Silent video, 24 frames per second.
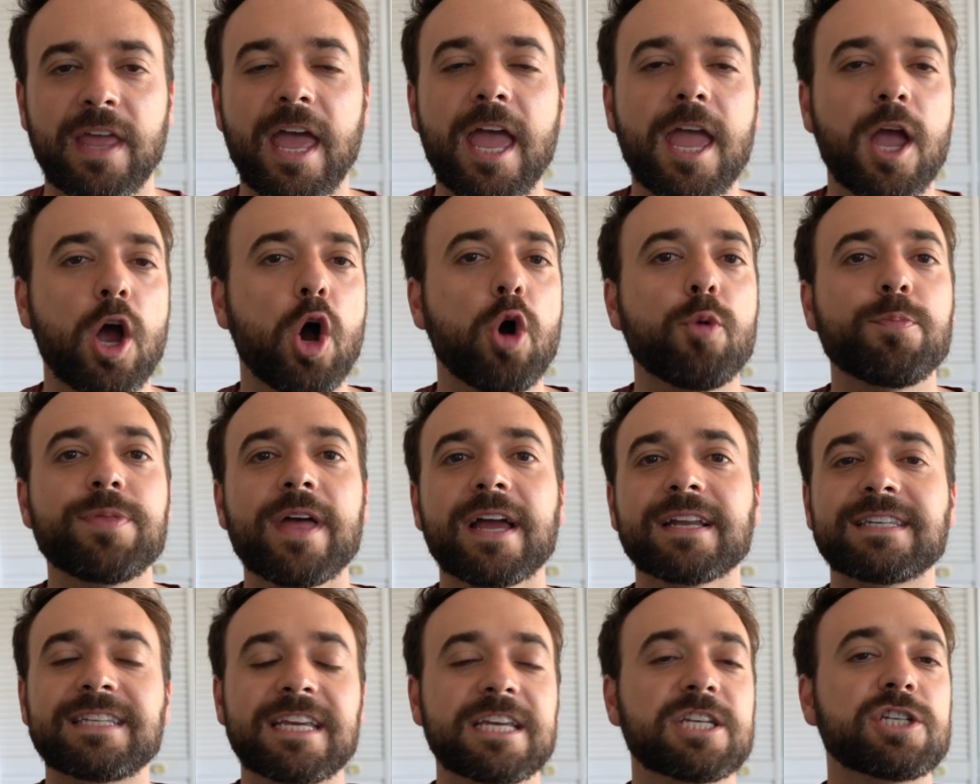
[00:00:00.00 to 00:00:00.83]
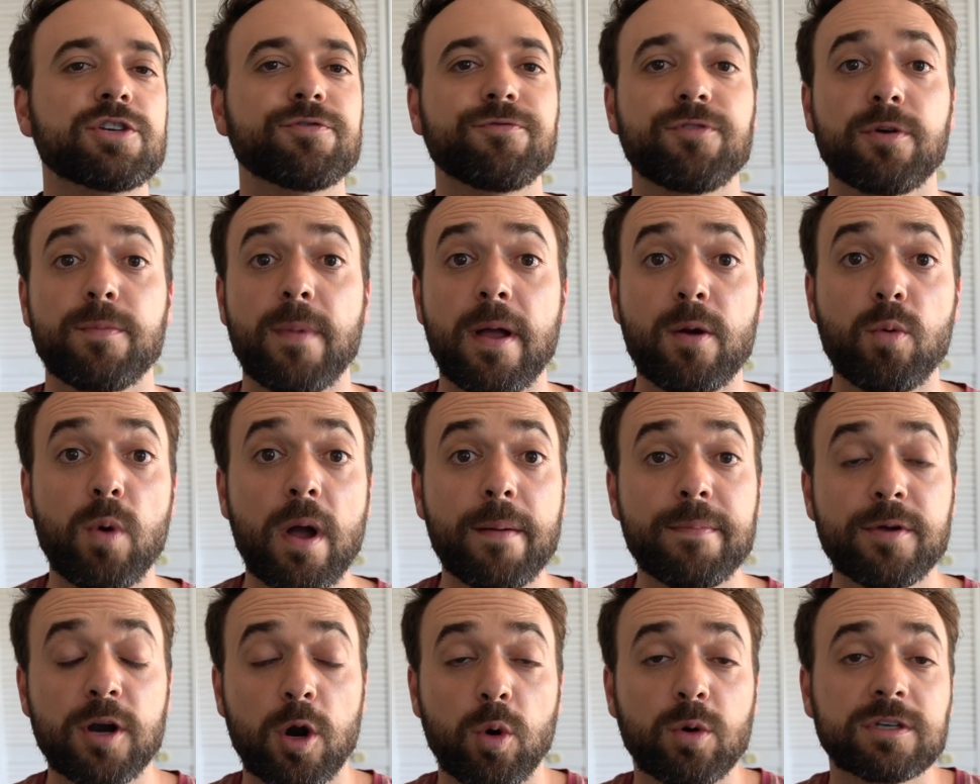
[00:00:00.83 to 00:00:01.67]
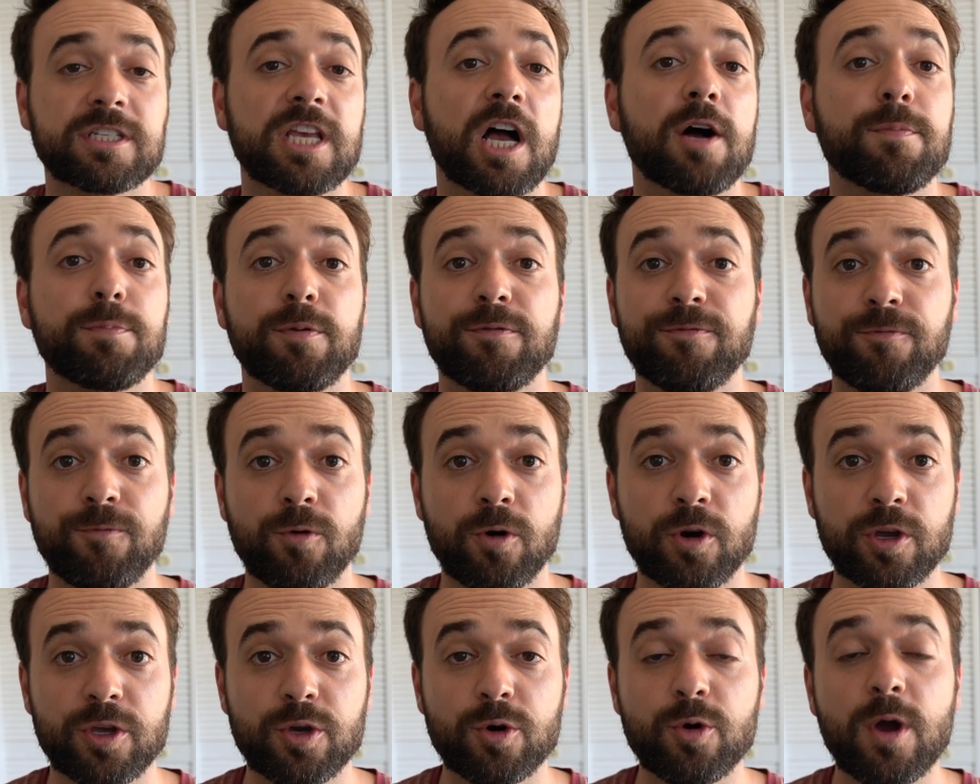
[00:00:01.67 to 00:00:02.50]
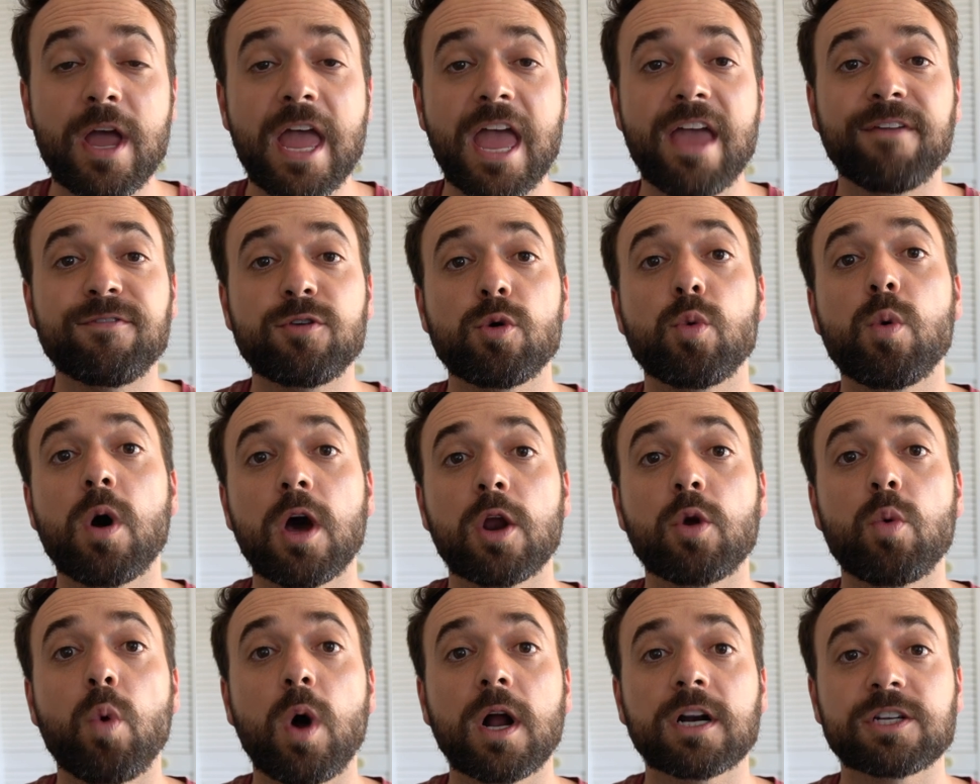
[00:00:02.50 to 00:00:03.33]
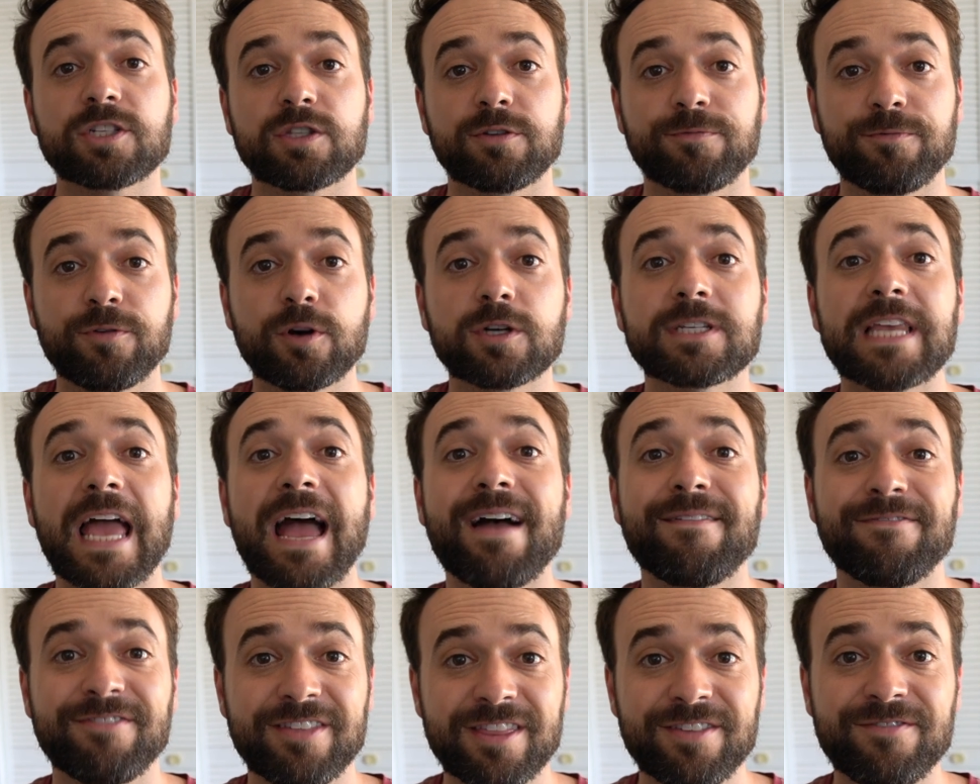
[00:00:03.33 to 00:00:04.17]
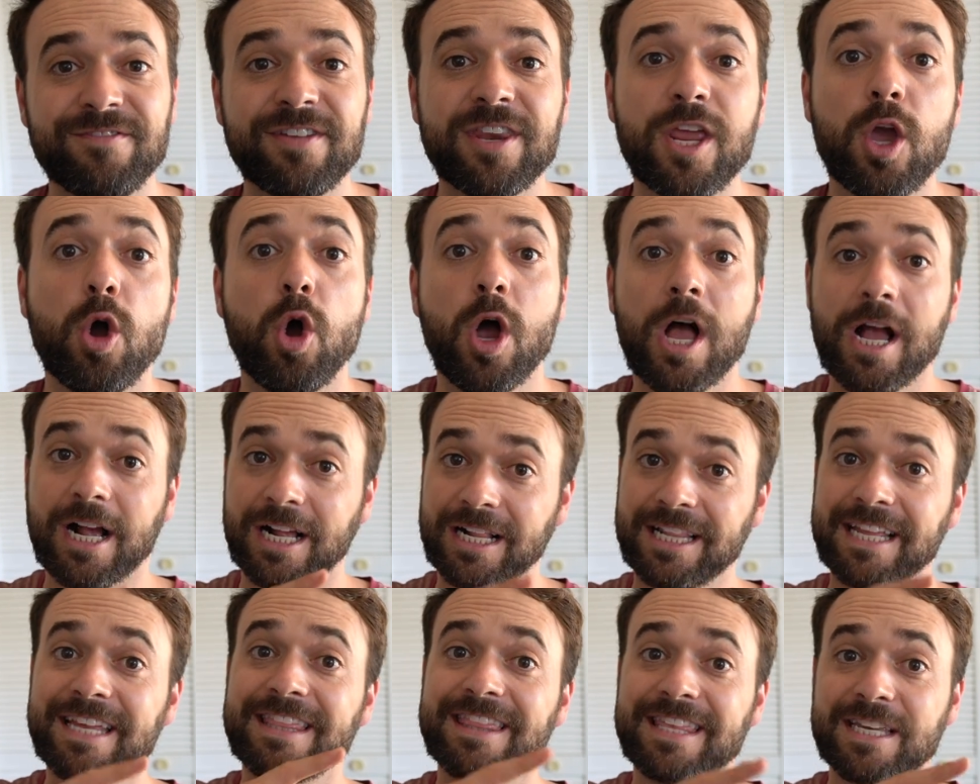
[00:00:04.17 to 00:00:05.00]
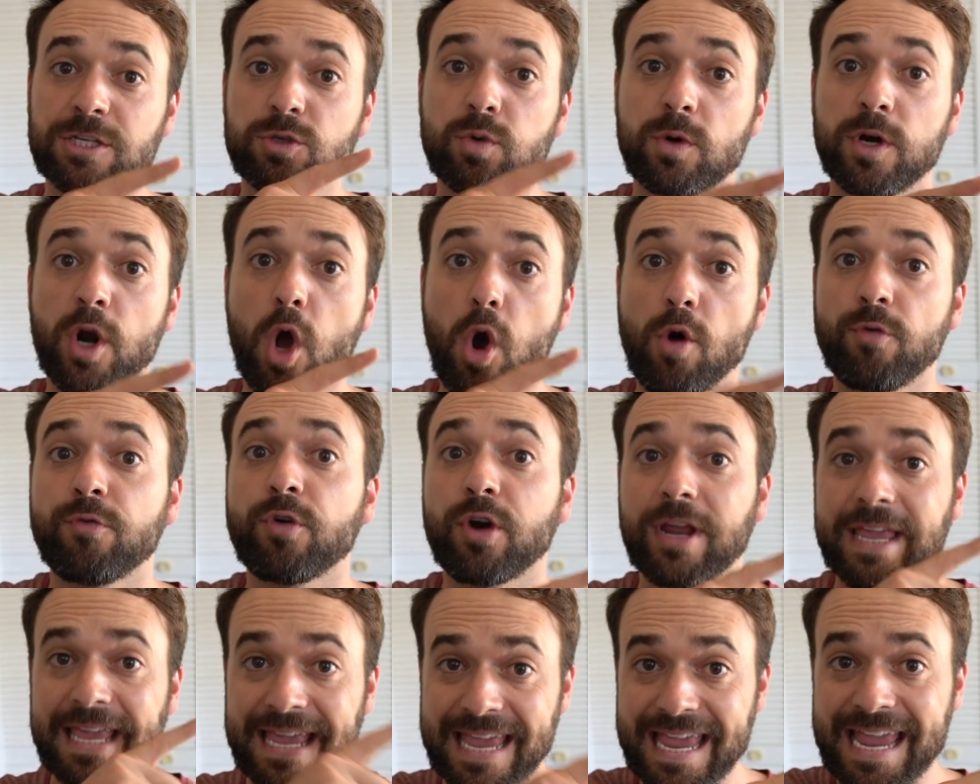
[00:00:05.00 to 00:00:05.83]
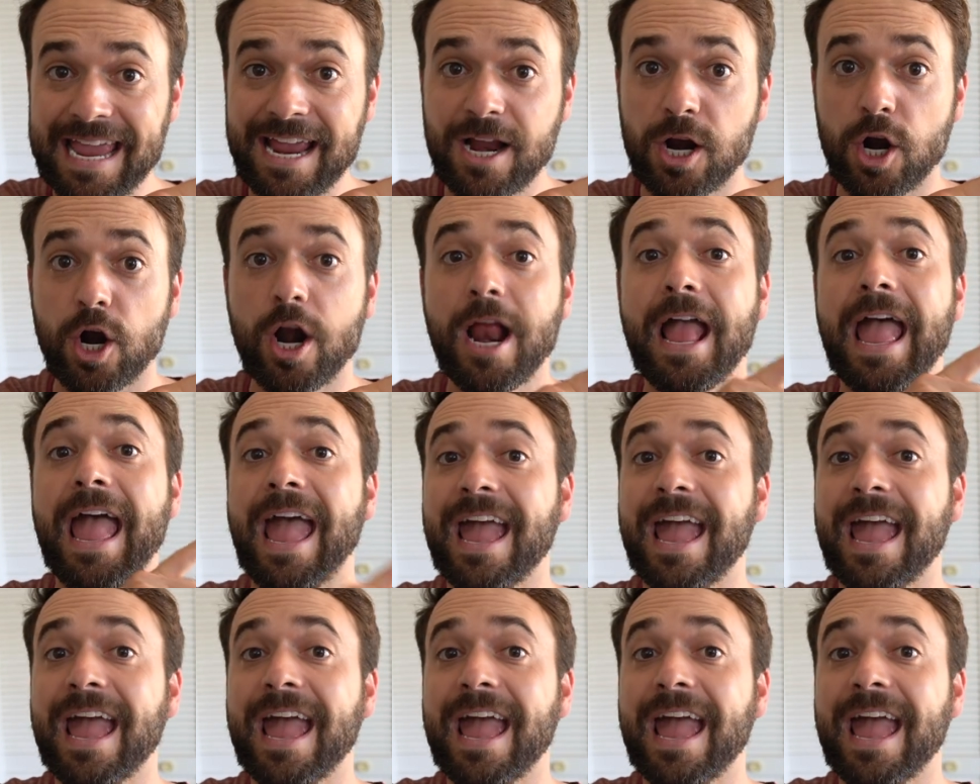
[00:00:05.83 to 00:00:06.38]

Hey, hope that teaching from my webinar was helpful for you. If you wanna watch the first half of the video, click this one over here.